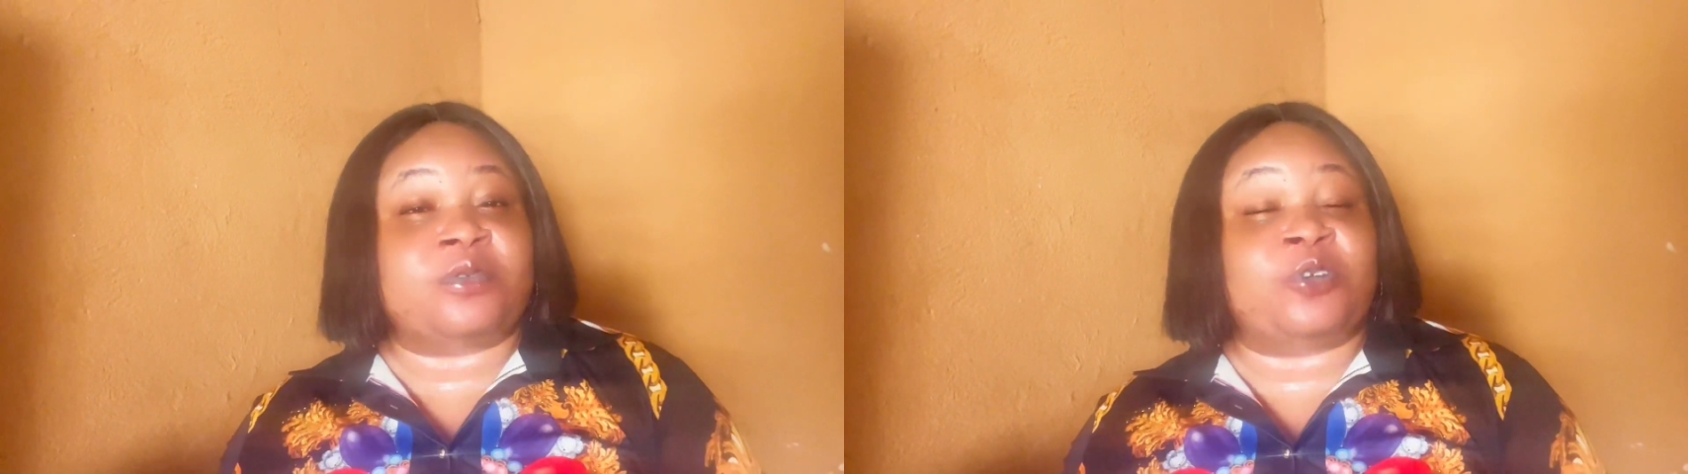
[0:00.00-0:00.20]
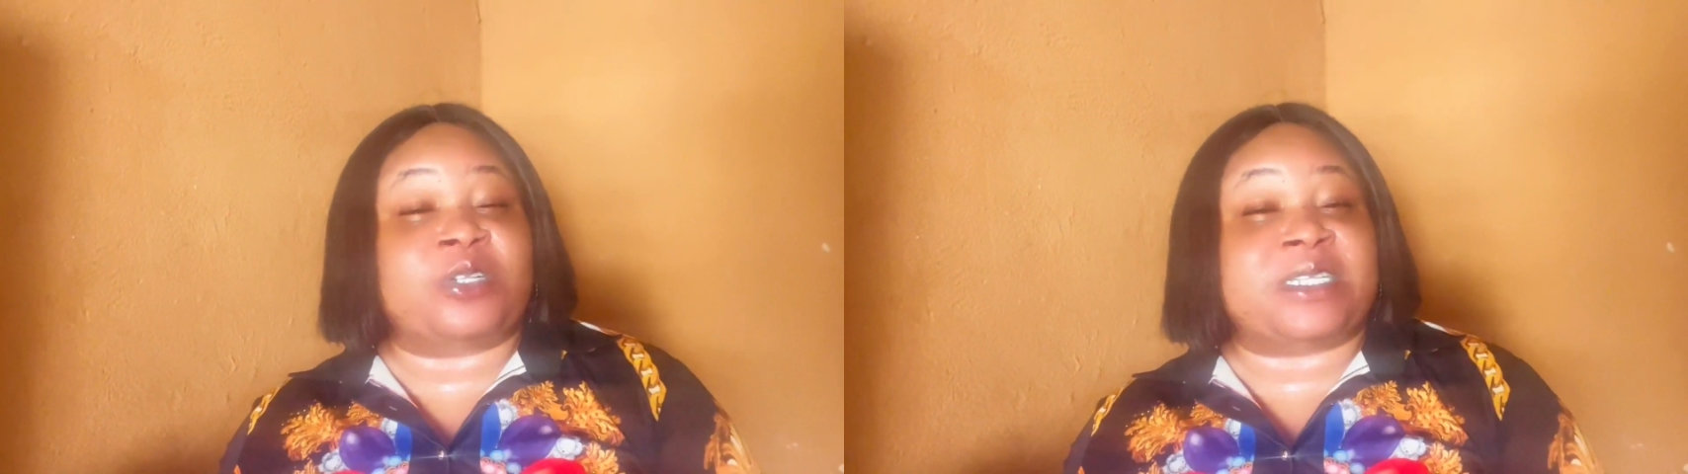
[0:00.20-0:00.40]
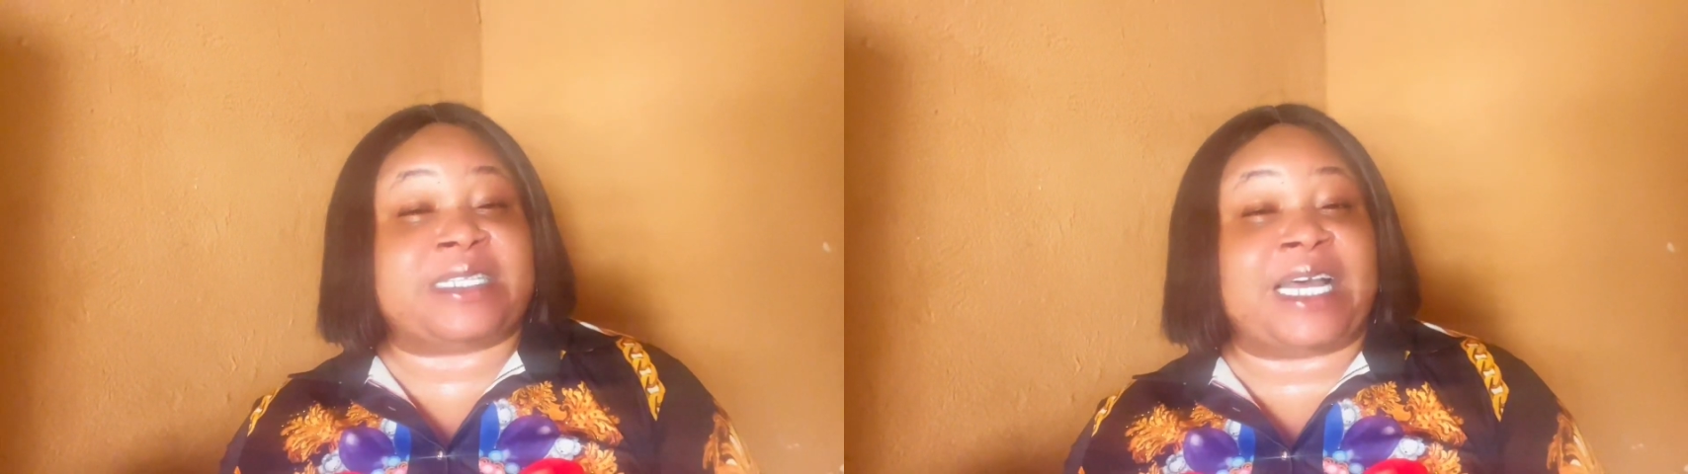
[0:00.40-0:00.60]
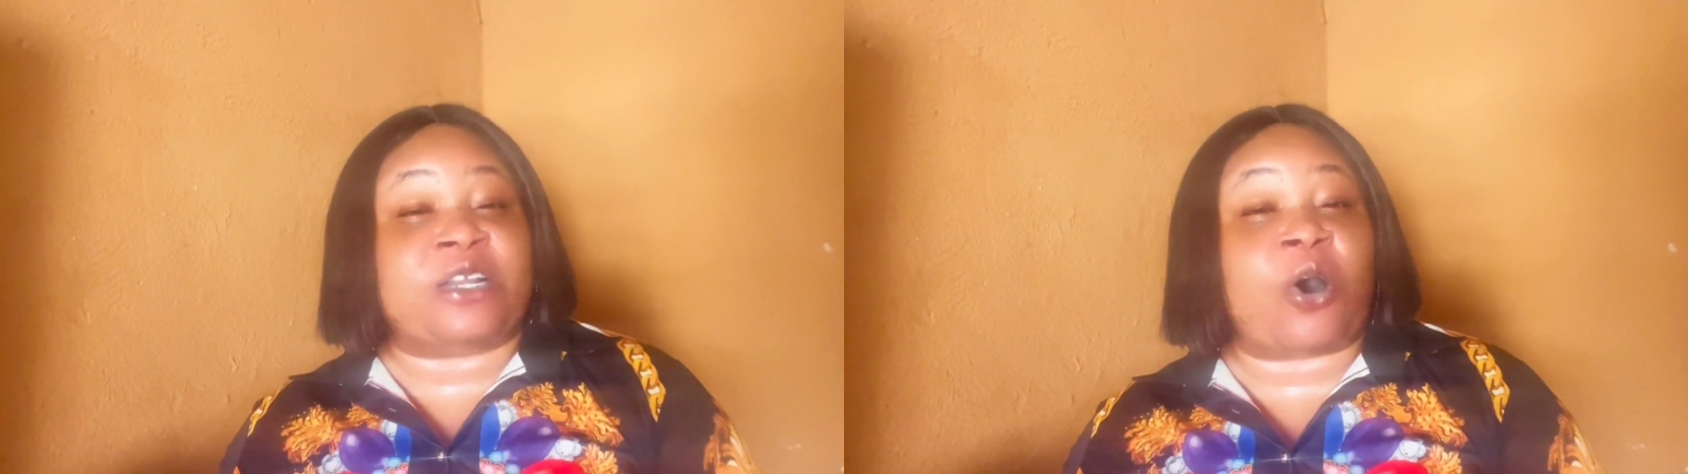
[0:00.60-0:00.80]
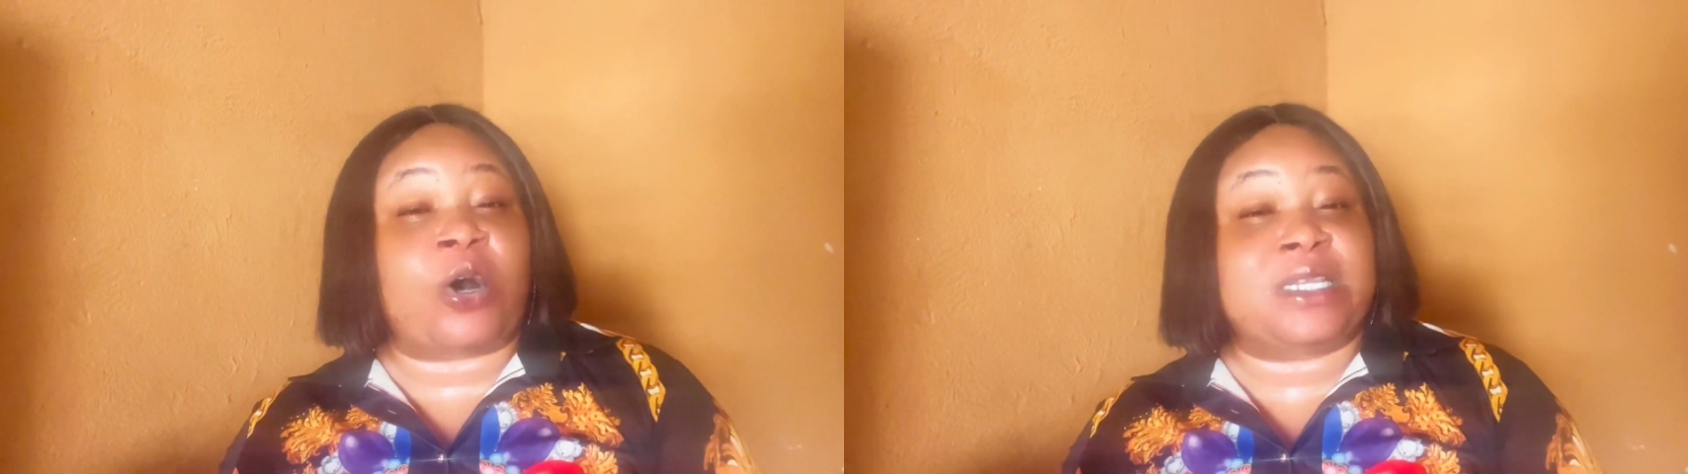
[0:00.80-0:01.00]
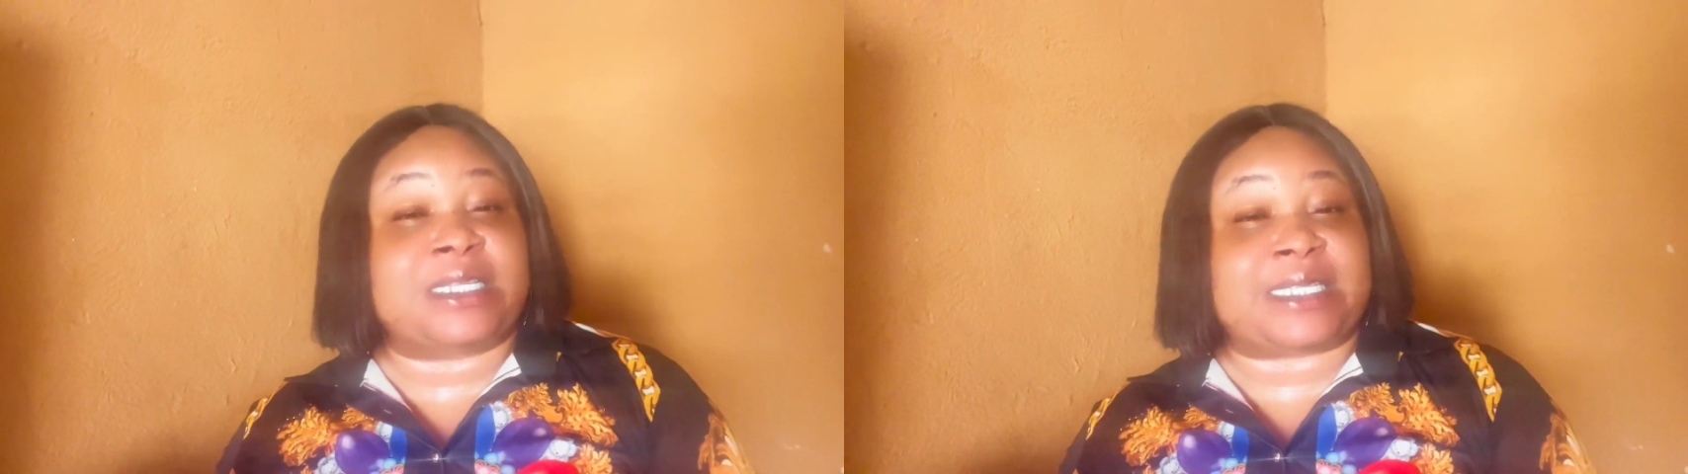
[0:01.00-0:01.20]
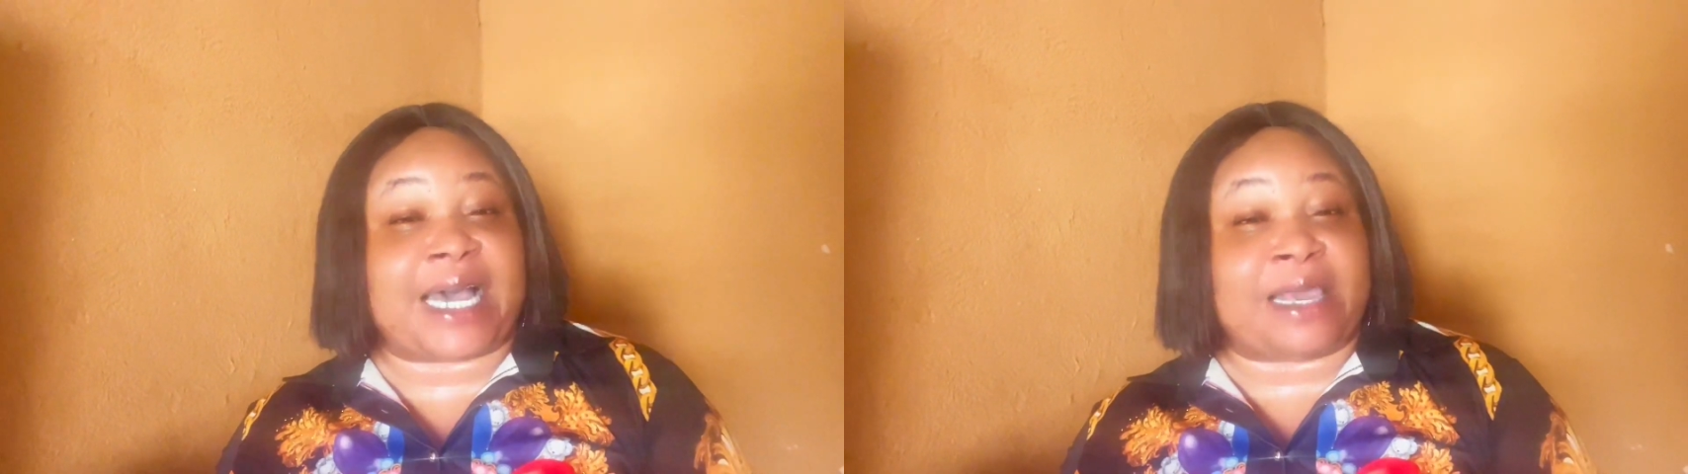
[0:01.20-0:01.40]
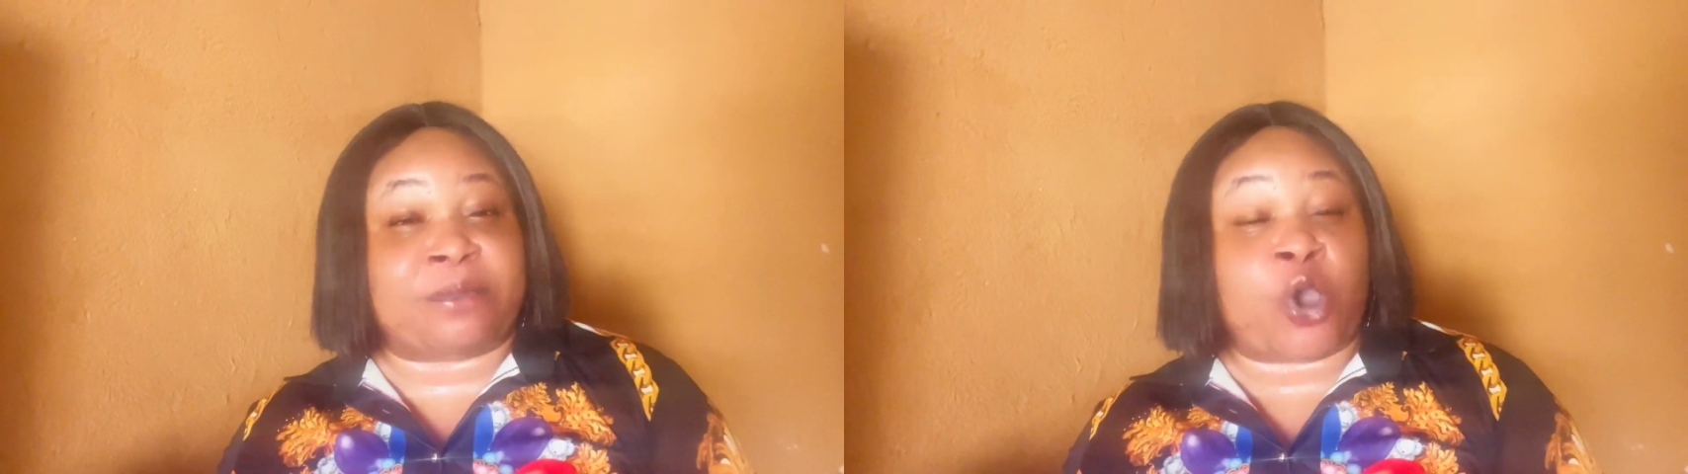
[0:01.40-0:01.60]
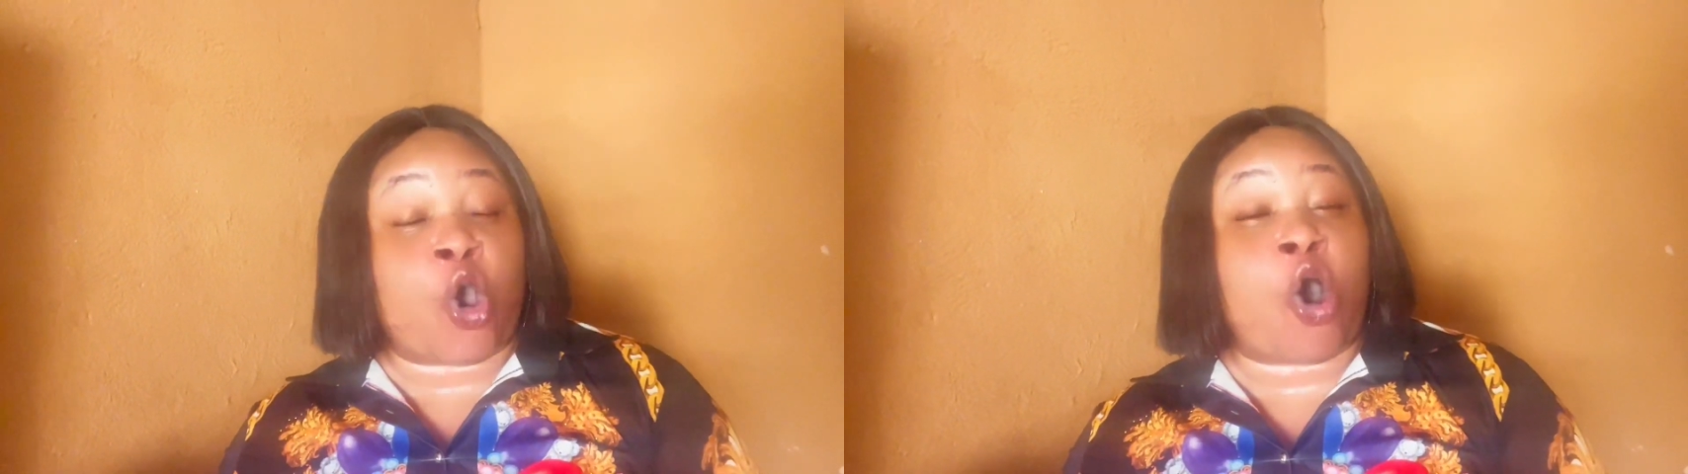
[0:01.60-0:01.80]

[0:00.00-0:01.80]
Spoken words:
you understand, all the time